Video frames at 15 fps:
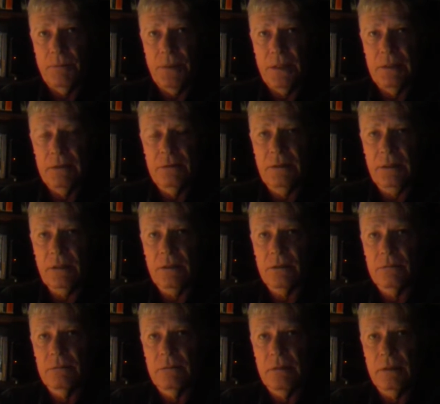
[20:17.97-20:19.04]
But
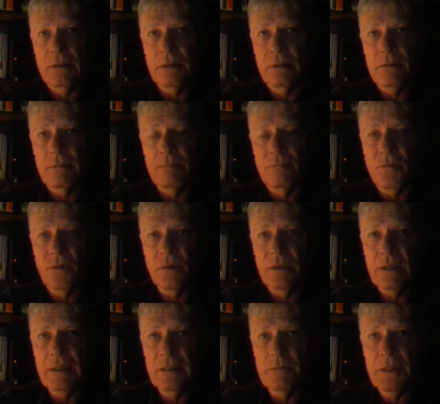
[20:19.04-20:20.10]
still, 4
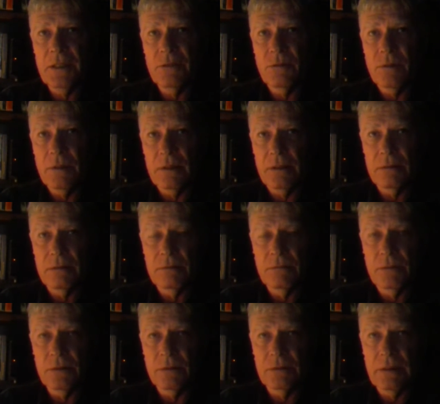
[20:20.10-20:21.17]
nanometer water
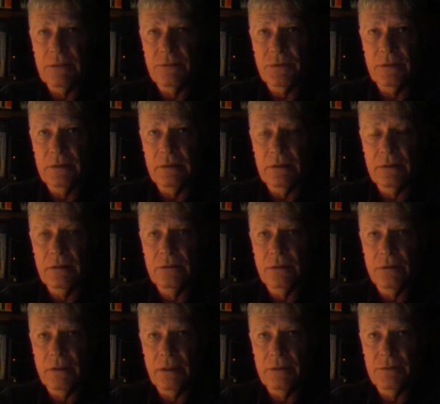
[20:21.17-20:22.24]
will definitely extend
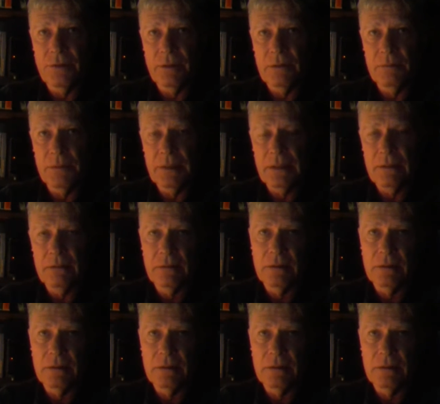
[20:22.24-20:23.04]
your life quite a bit,